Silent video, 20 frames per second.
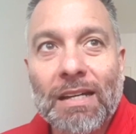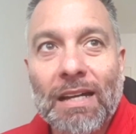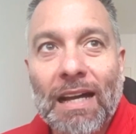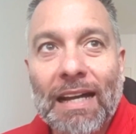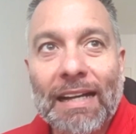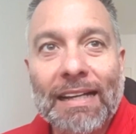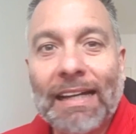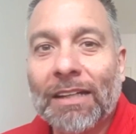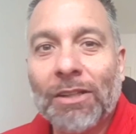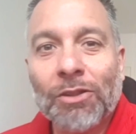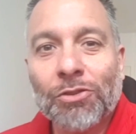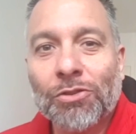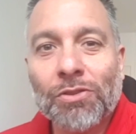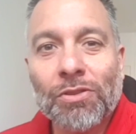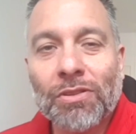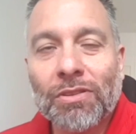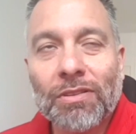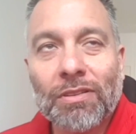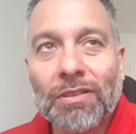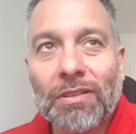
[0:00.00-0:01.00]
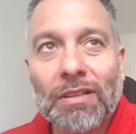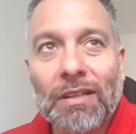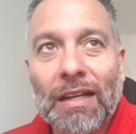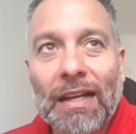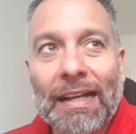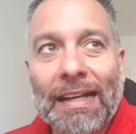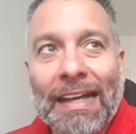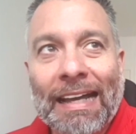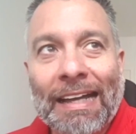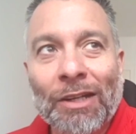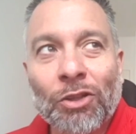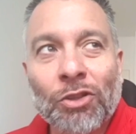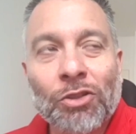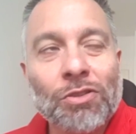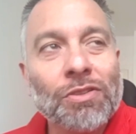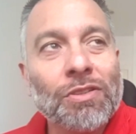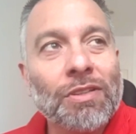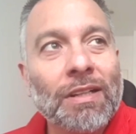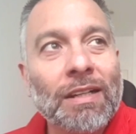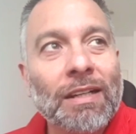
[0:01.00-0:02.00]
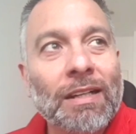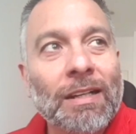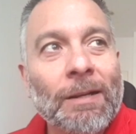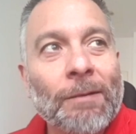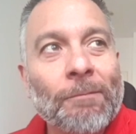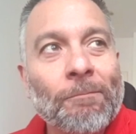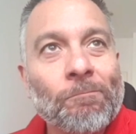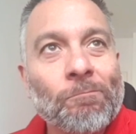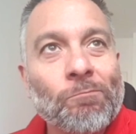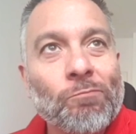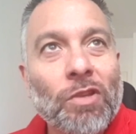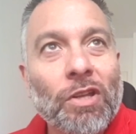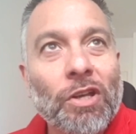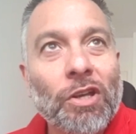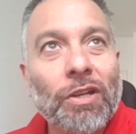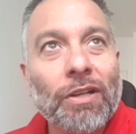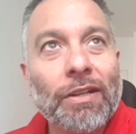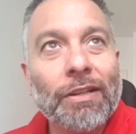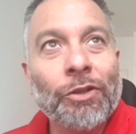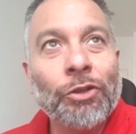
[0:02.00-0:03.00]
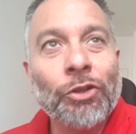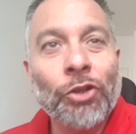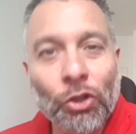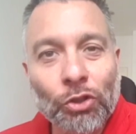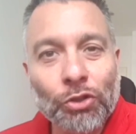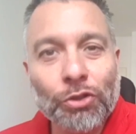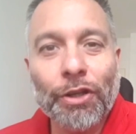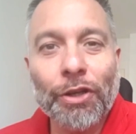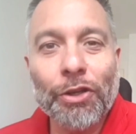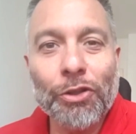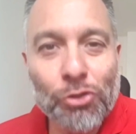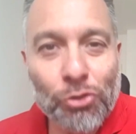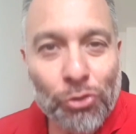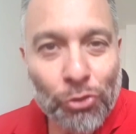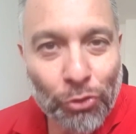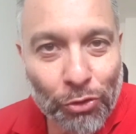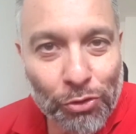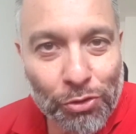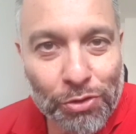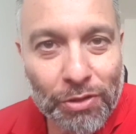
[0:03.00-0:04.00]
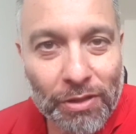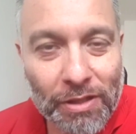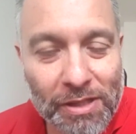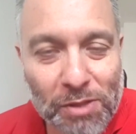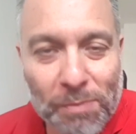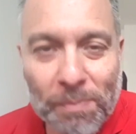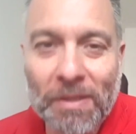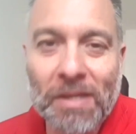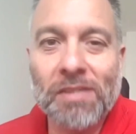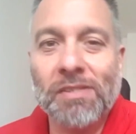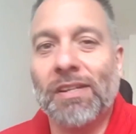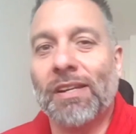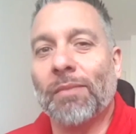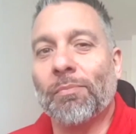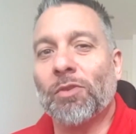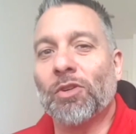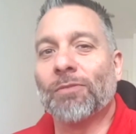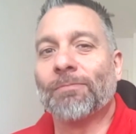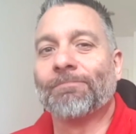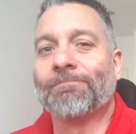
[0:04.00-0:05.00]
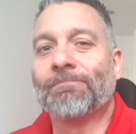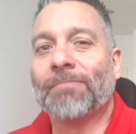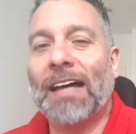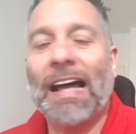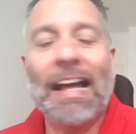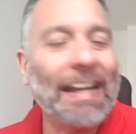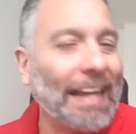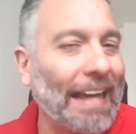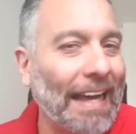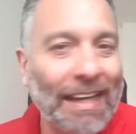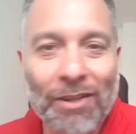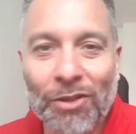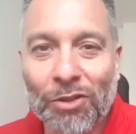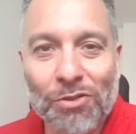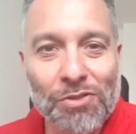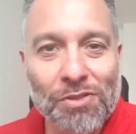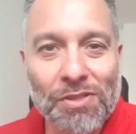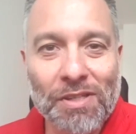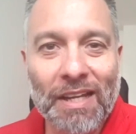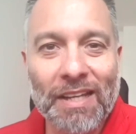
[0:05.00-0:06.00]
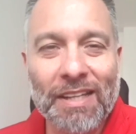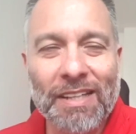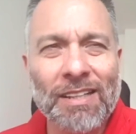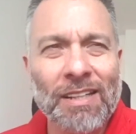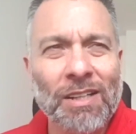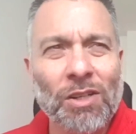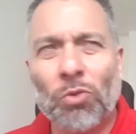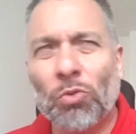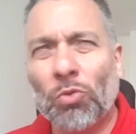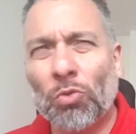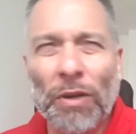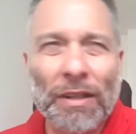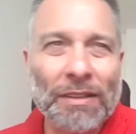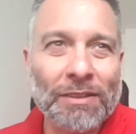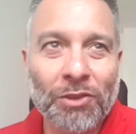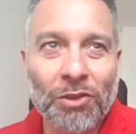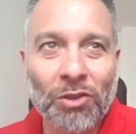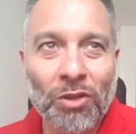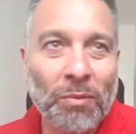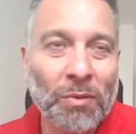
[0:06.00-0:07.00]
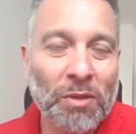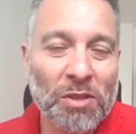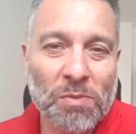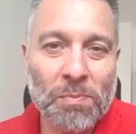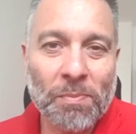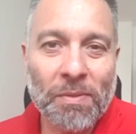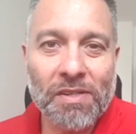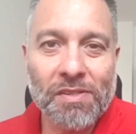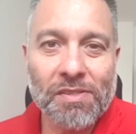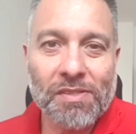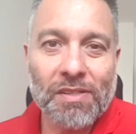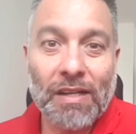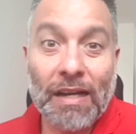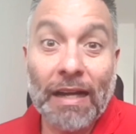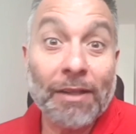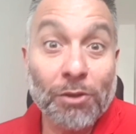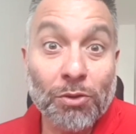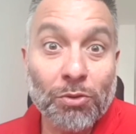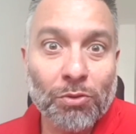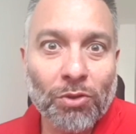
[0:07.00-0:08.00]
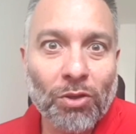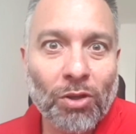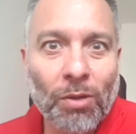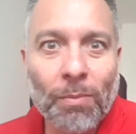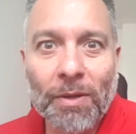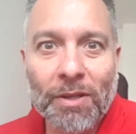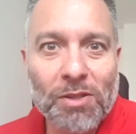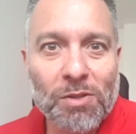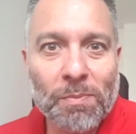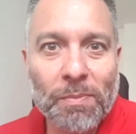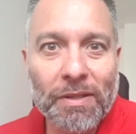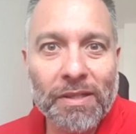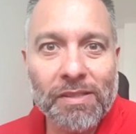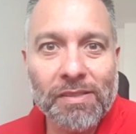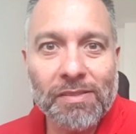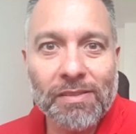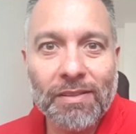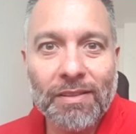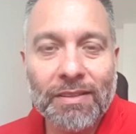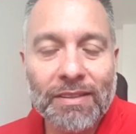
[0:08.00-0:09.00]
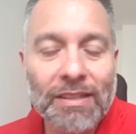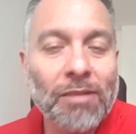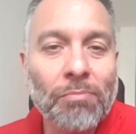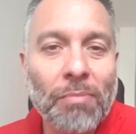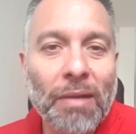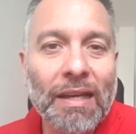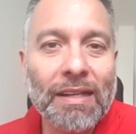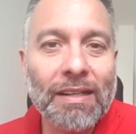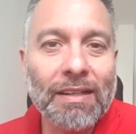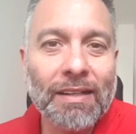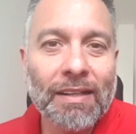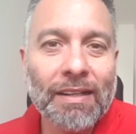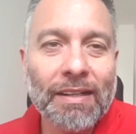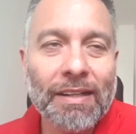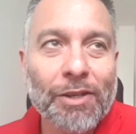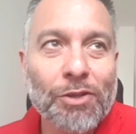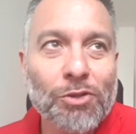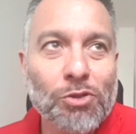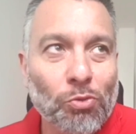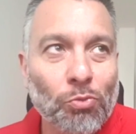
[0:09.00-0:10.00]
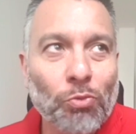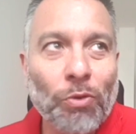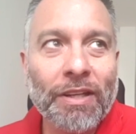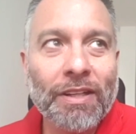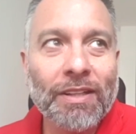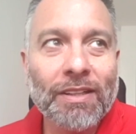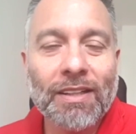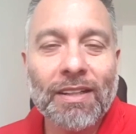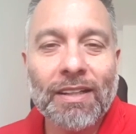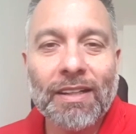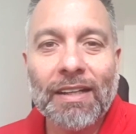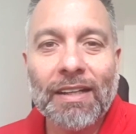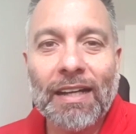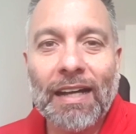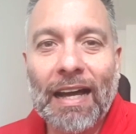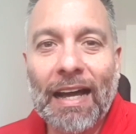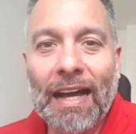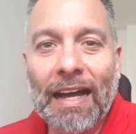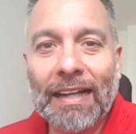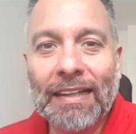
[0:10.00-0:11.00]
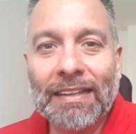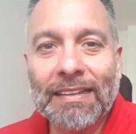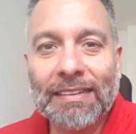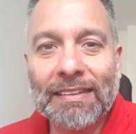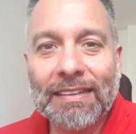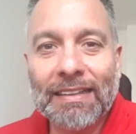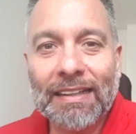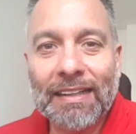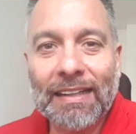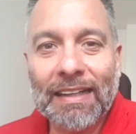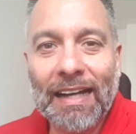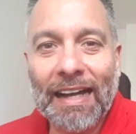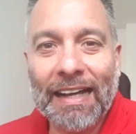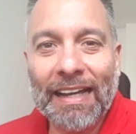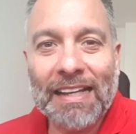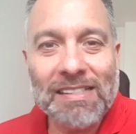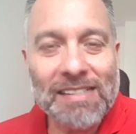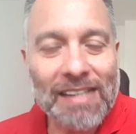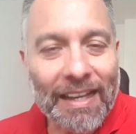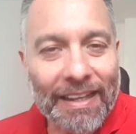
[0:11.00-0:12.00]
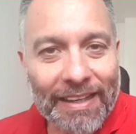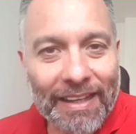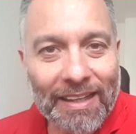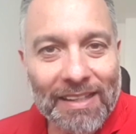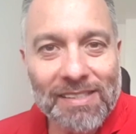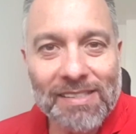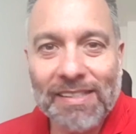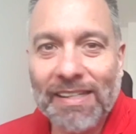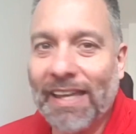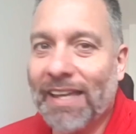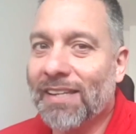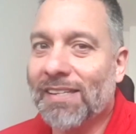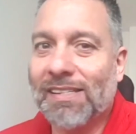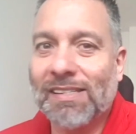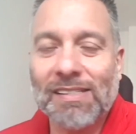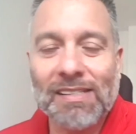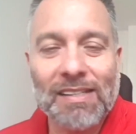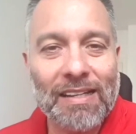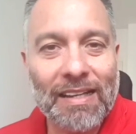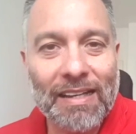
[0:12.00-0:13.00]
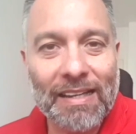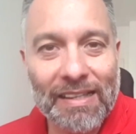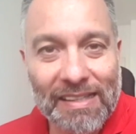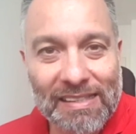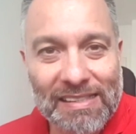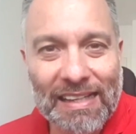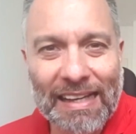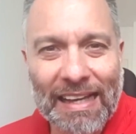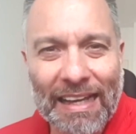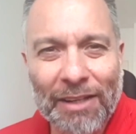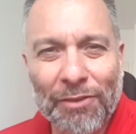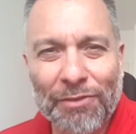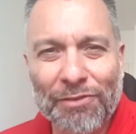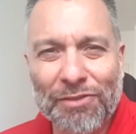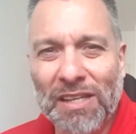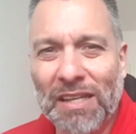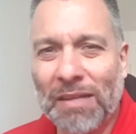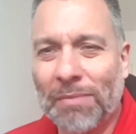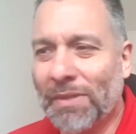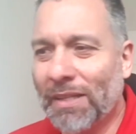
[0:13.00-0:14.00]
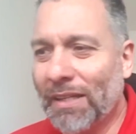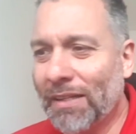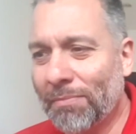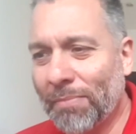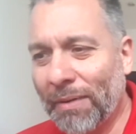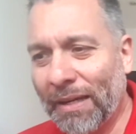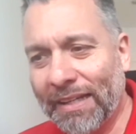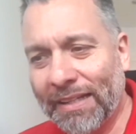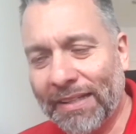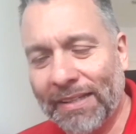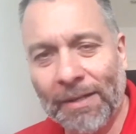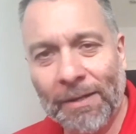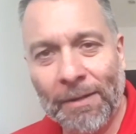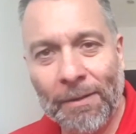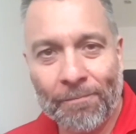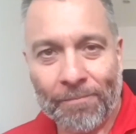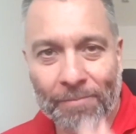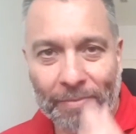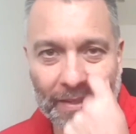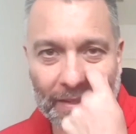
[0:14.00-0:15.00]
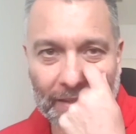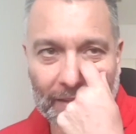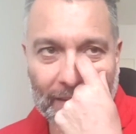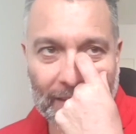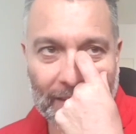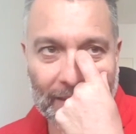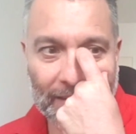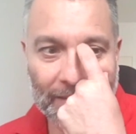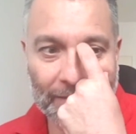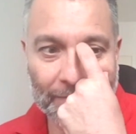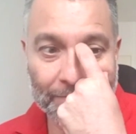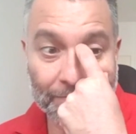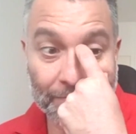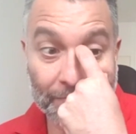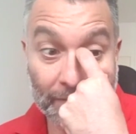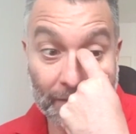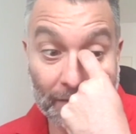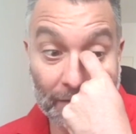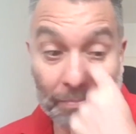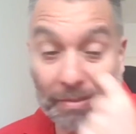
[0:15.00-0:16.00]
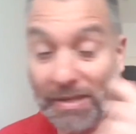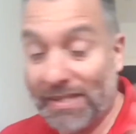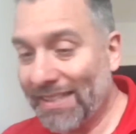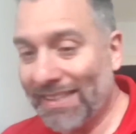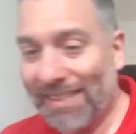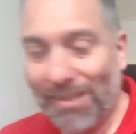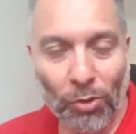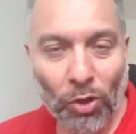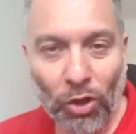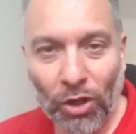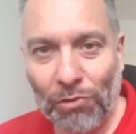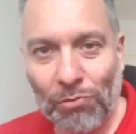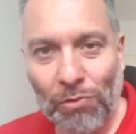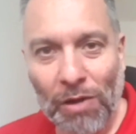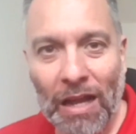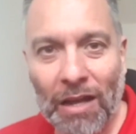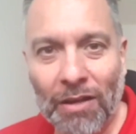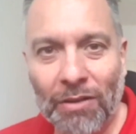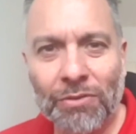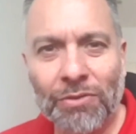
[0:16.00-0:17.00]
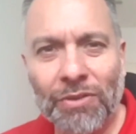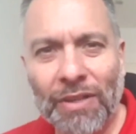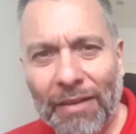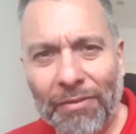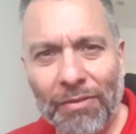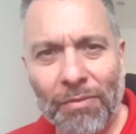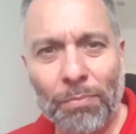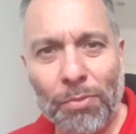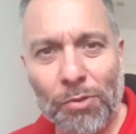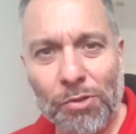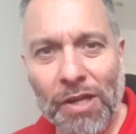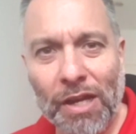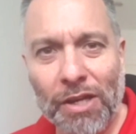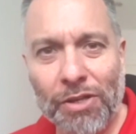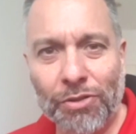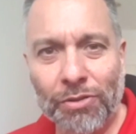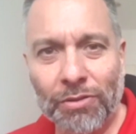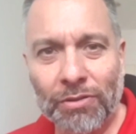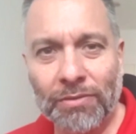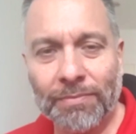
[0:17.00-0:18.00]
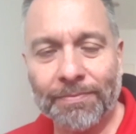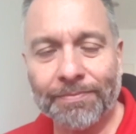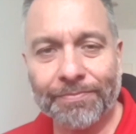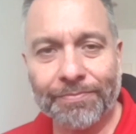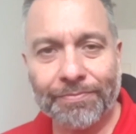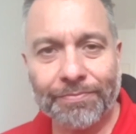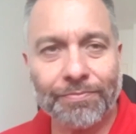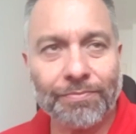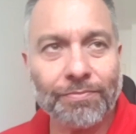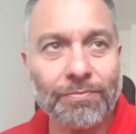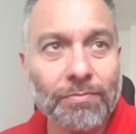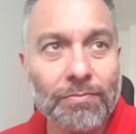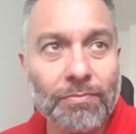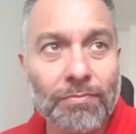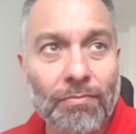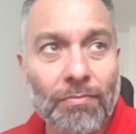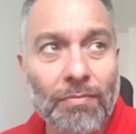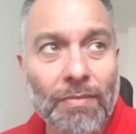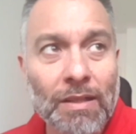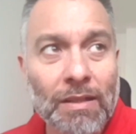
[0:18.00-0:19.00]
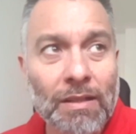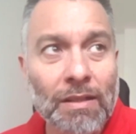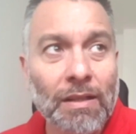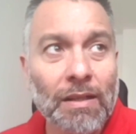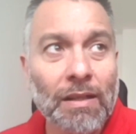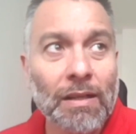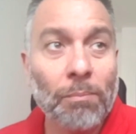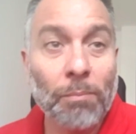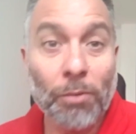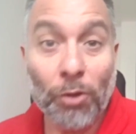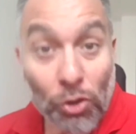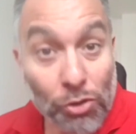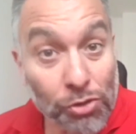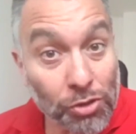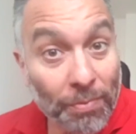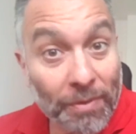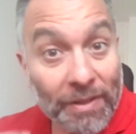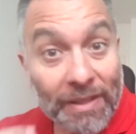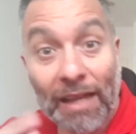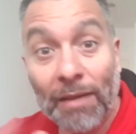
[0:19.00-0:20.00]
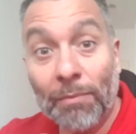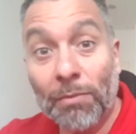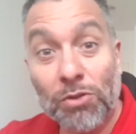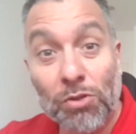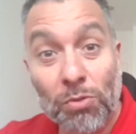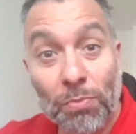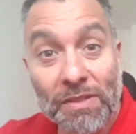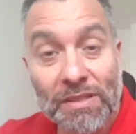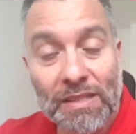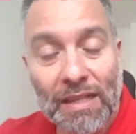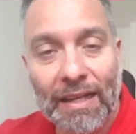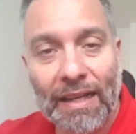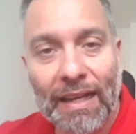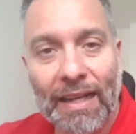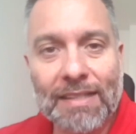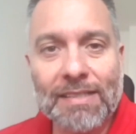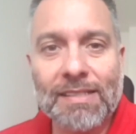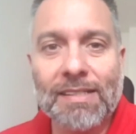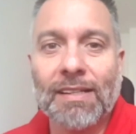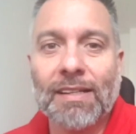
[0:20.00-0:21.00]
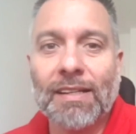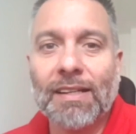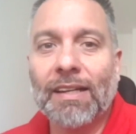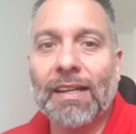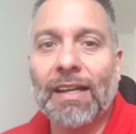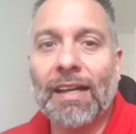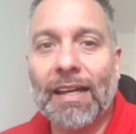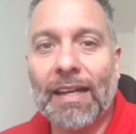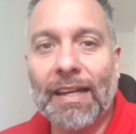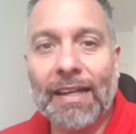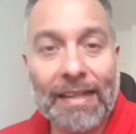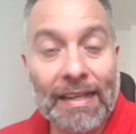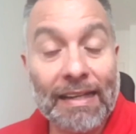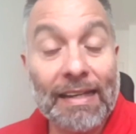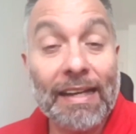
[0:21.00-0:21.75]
I cannot not trust Spurs anymore. I cannot say, I don't know about Spurs. I do know about Spurs. They're made to win. And against Ajax, yes, it's the kind of team that by passing the ball around, having possession, But also being able to be direct can